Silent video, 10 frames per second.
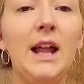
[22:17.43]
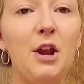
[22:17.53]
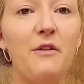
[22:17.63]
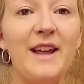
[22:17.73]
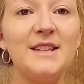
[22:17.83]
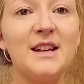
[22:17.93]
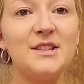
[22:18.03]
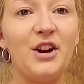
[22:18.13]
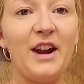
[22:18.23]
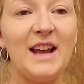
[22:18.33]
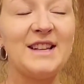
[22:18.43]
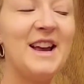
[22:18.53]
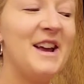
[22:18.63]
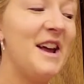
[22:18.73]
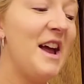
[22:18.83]
No offense. Sorry, guys.
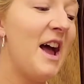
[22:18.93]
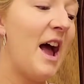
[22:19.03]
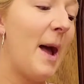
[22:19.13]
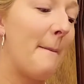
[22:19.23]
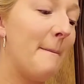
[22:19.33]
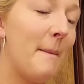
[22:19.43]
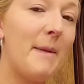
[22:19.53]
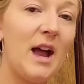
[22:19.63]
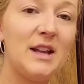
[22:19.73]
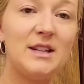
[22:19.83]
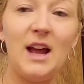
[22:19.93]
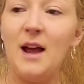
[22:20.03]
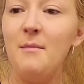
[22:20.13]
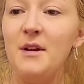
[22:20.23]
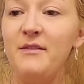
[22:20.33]
But
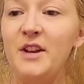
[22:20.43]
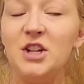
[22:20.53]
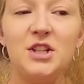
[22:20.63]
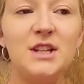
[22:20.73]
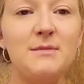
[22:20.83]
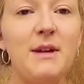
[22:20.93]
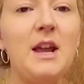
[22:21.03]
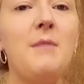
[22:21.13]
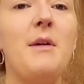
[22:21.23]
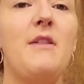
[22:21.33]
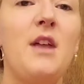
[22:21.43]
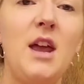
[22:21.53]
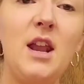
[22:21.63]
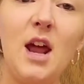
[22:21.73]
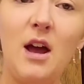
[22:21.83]
I'm going to finish this makeup and
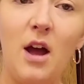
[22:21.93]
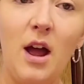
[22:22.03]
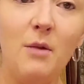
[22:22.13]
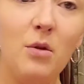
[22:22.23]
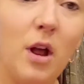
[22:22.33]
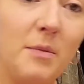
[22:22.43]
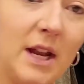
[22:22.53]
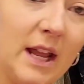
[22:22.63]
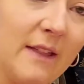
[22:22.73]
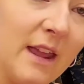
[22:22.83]
then I will update again